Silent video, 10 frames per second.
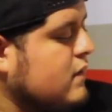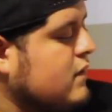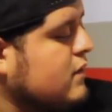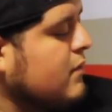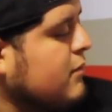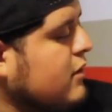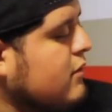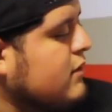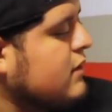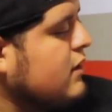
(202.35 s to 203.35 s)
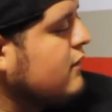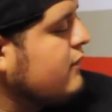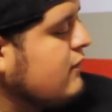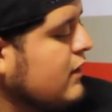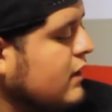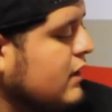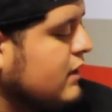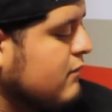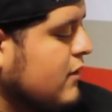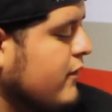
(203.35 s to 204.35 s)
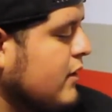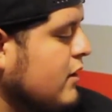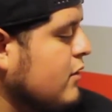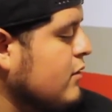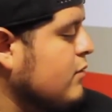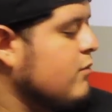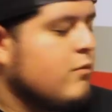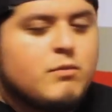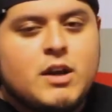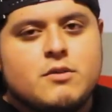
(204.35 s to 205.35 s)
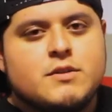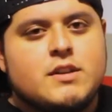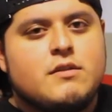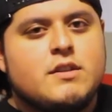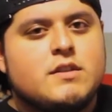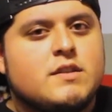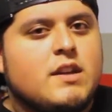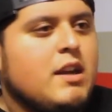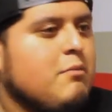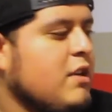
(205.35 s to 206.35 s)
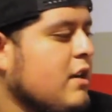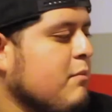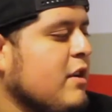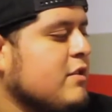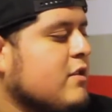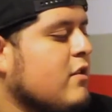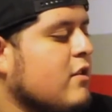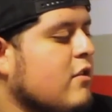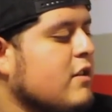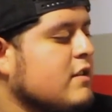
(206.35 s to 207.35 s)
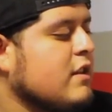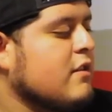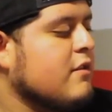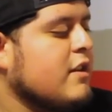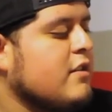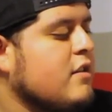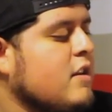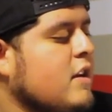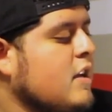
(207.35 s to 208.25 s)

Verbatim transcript: Some of the newer stuff. I got Raphael Micro Series signed by Mouse Card artist and creator.